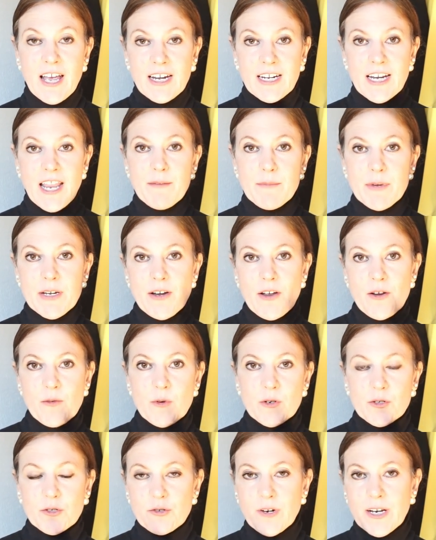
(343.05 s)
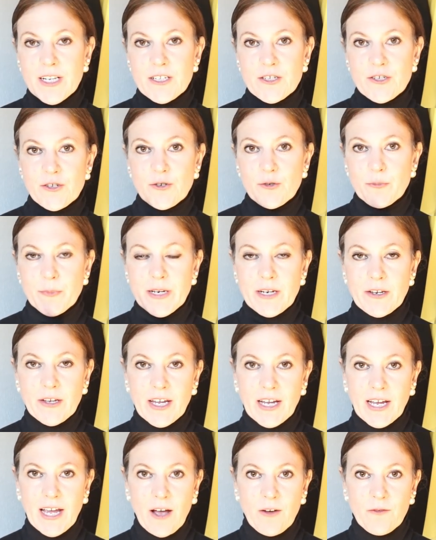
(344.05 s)
Let me know what trends you'll be
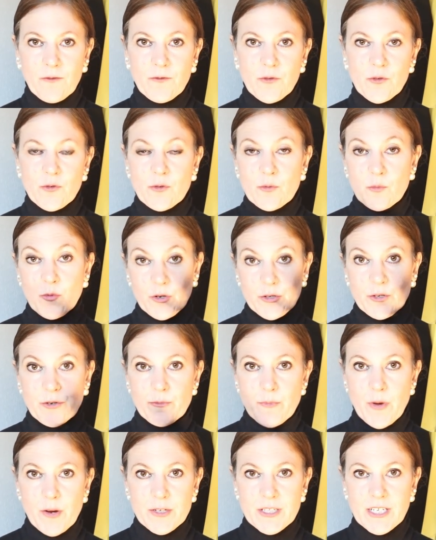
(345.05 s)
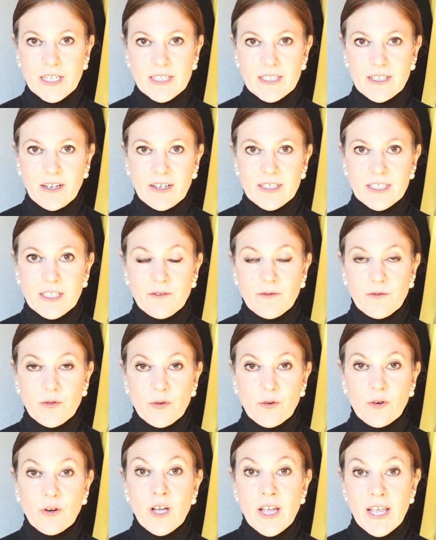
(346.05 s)
looking out for, what you're most excited
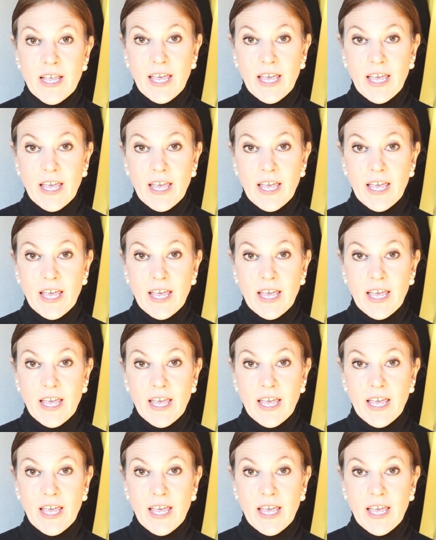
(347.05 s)
for.